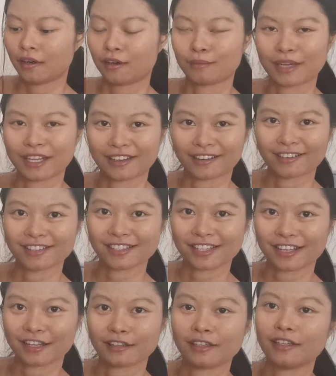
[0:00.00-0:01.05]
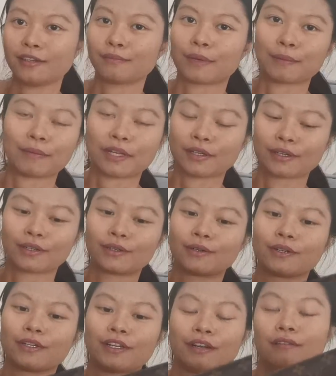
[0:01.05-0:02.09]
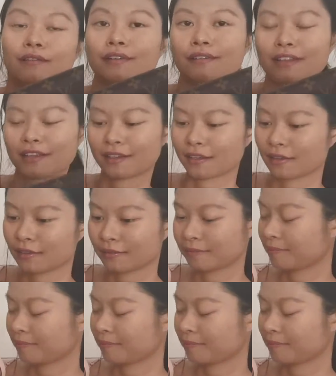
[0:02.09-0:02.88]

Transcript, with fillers: that I need, my medical and everything.